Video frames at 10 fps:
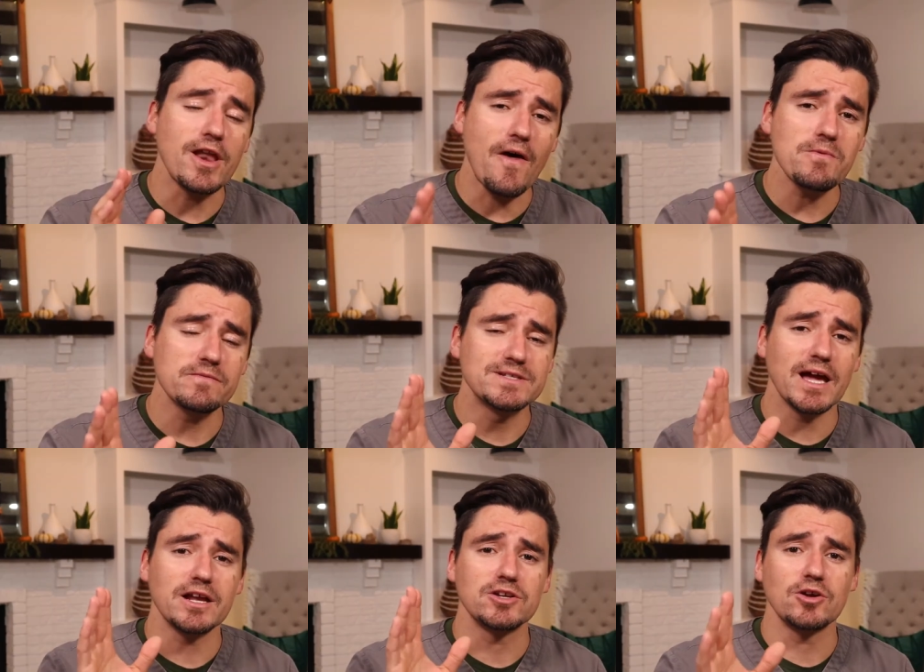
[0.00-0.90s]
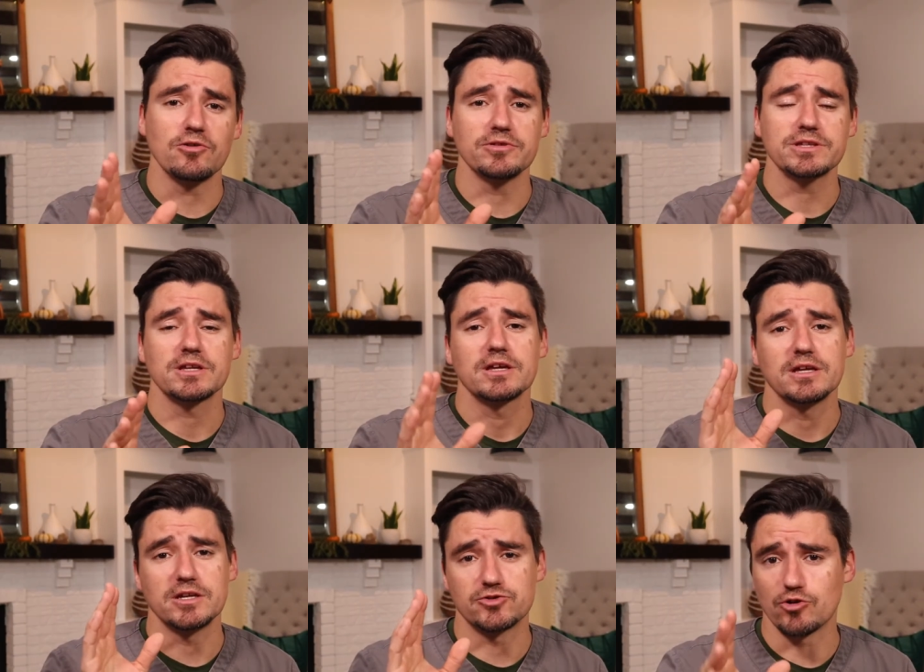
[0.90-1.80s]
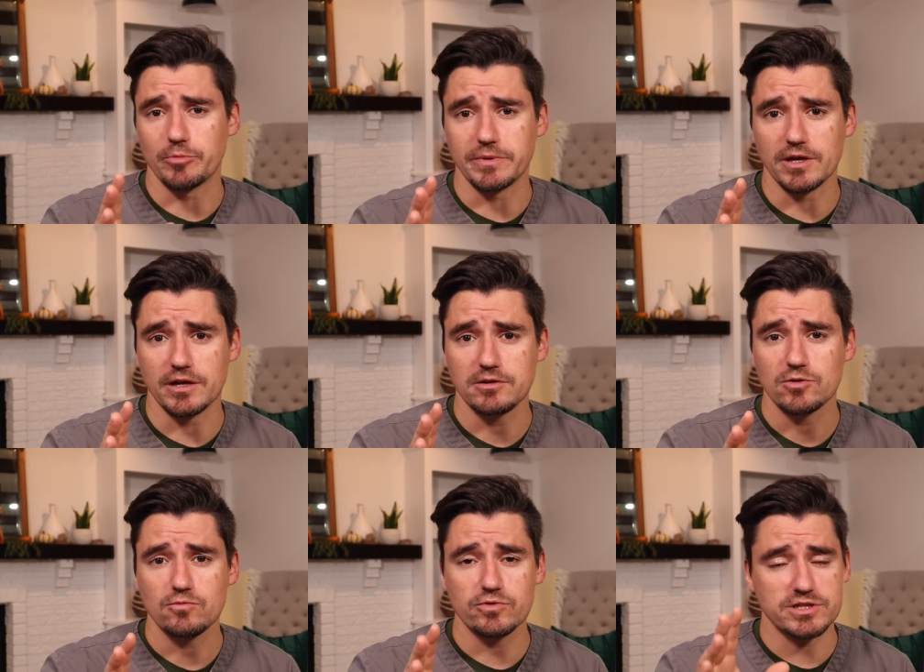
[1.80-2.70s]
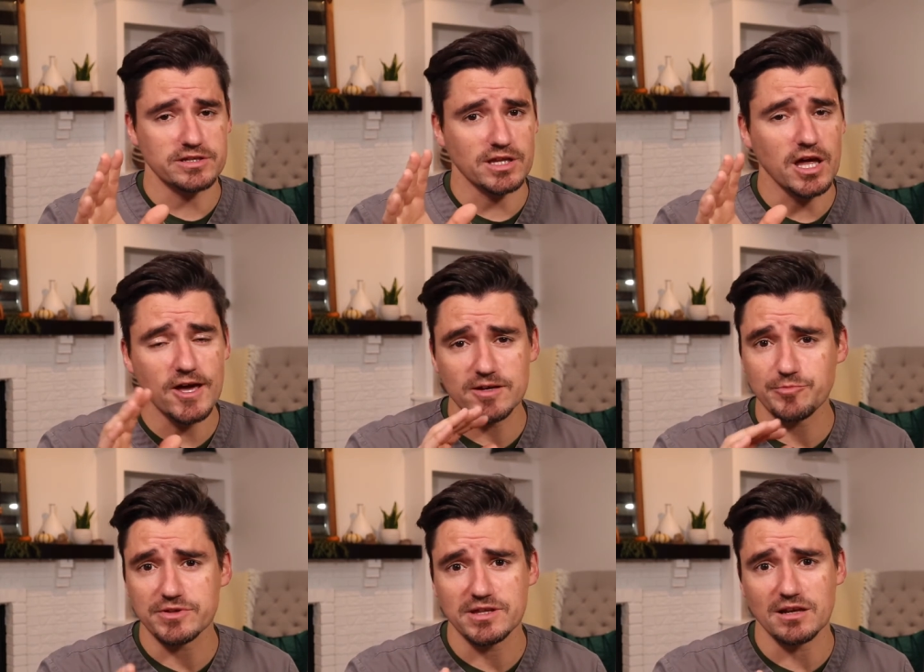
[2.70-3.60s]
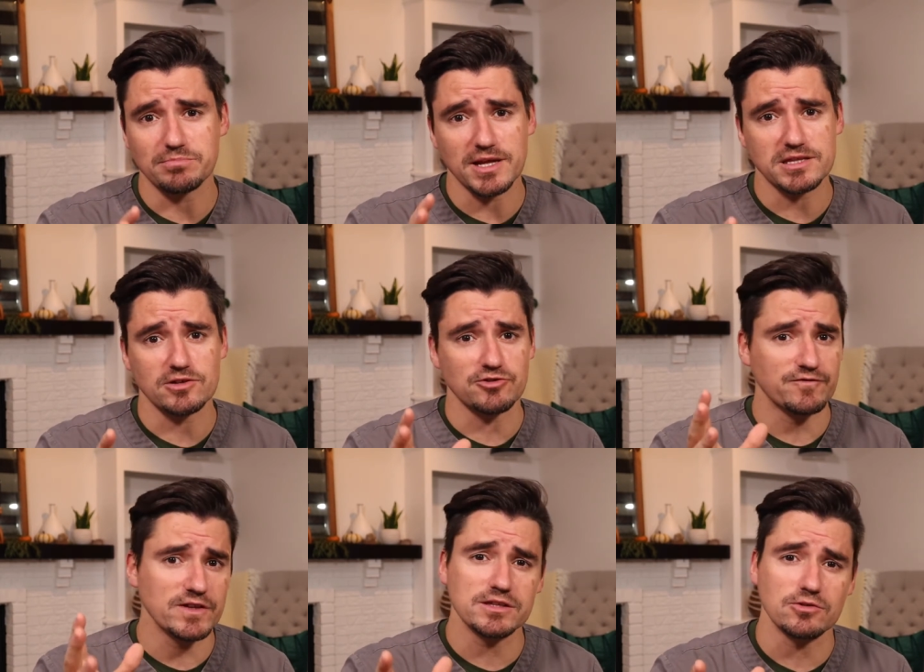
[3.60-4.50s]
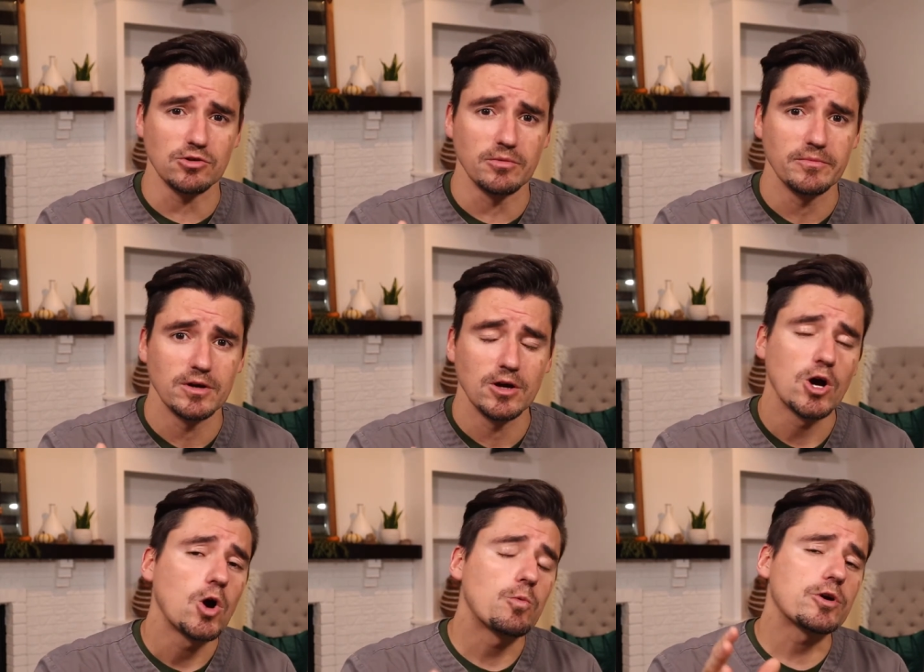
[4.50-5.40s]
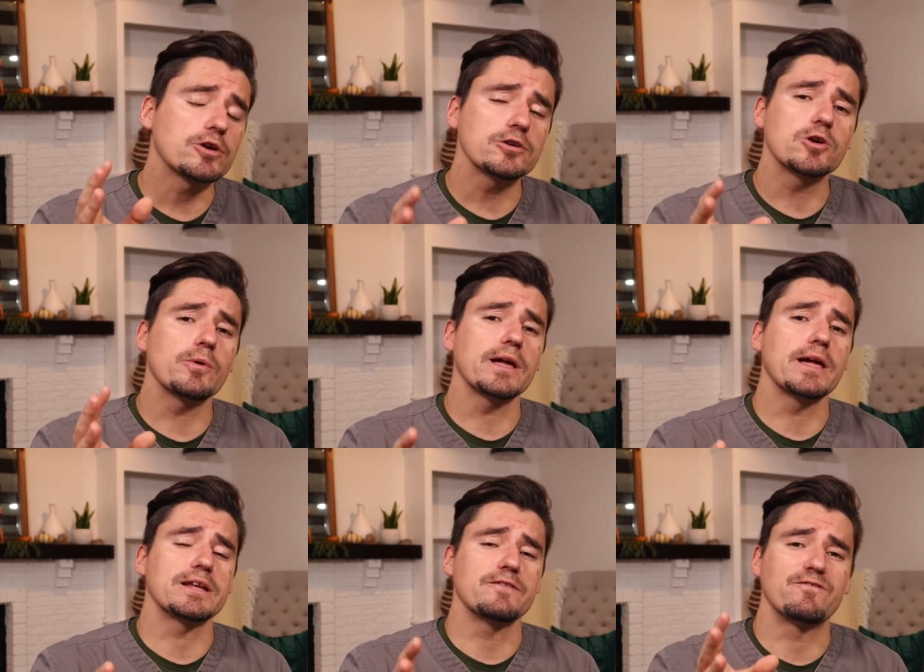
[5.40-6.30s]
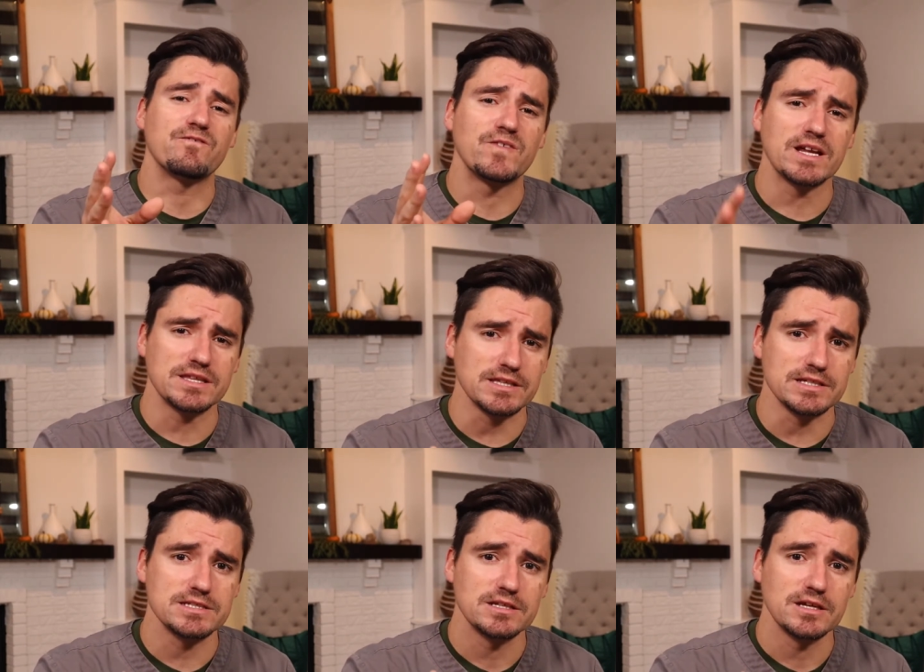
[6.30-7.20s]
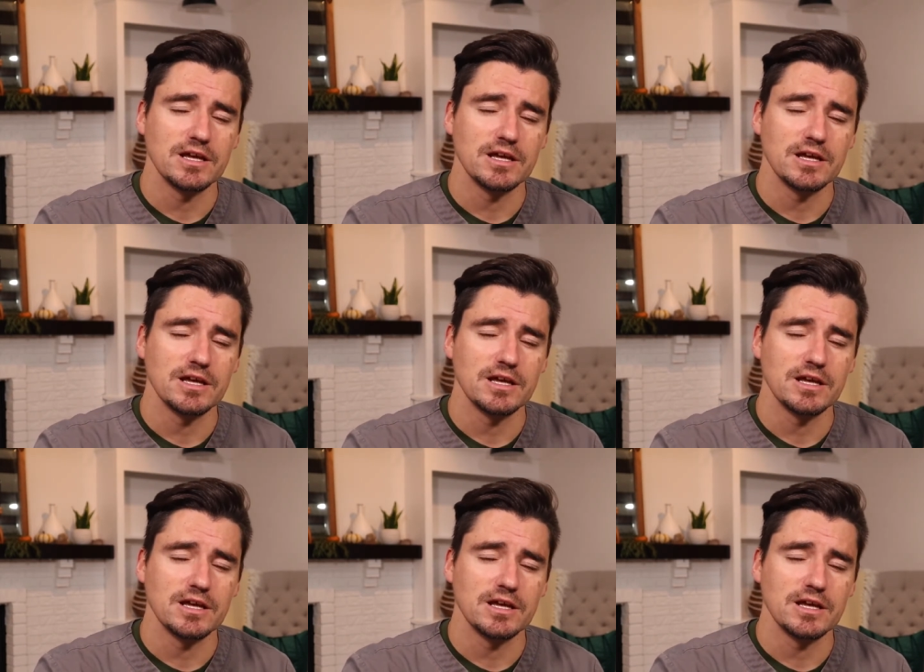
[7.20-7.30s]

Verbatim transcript: Now that we've diagnosed an entropion, which is 100% based on your physical, we're gonna go ahead and fix it.